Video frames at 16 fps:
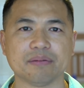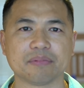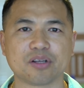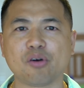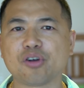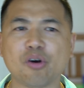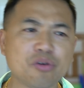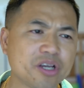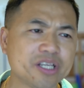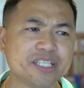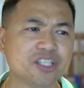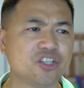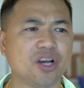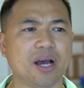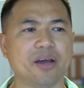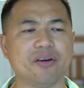Go
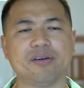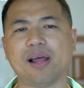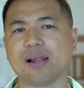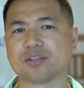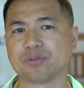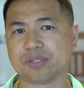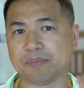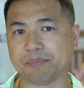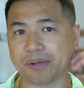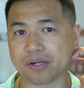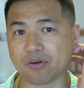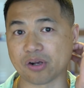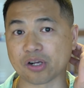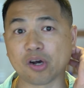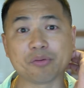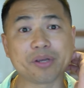get you $100 worth of
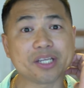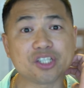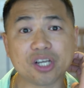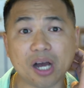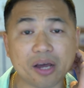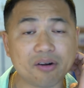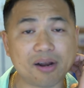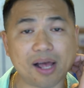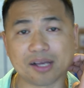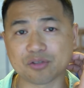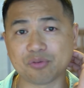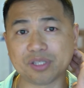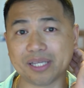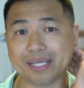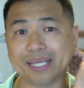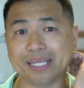Bitcoin. Go get you $100
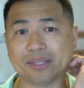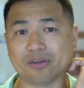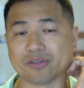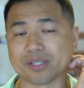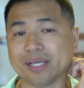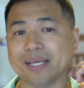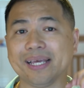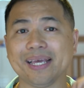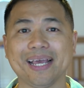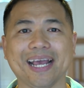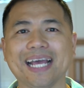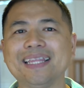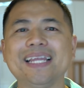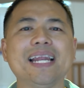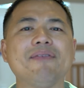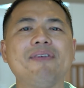worth of Ethers.
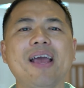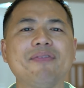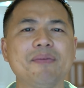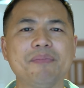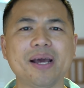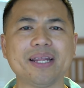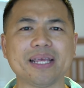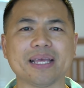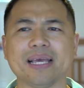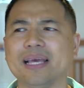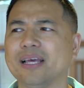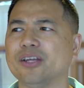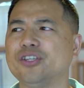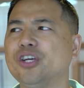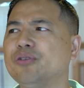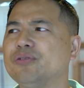And they never have the money.
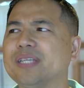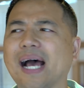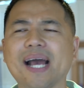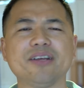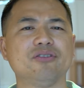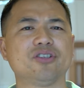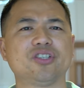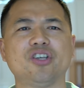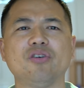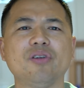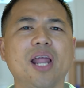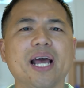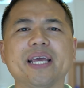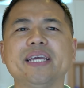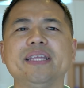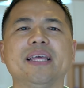Dude, Ty, you're so
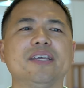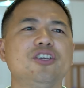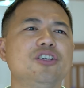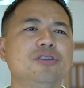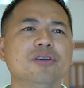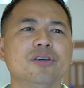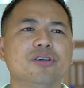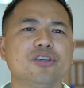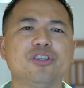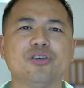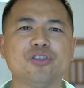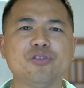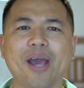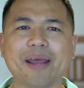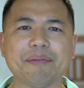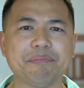lucky that you
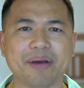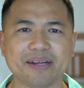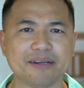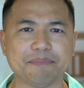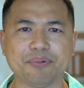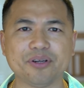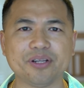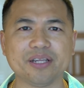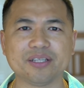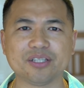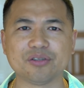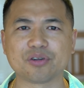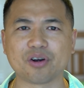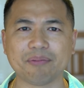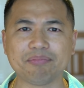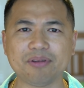had money to put into
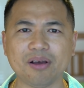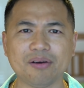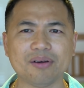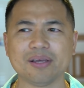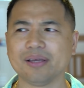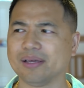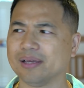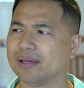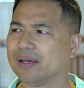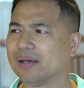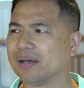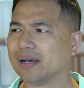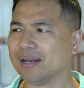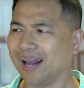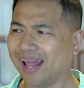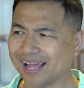crypto.
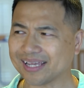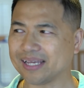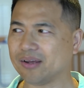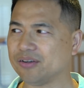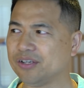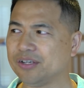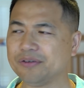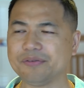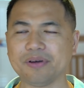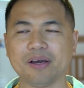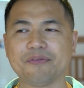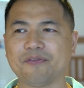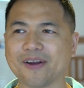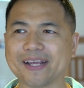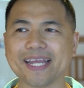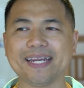Lucky? Are you a
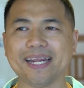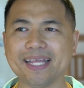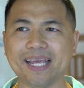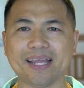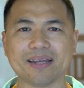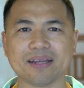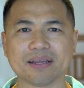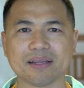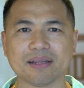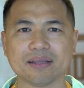freaking idiot?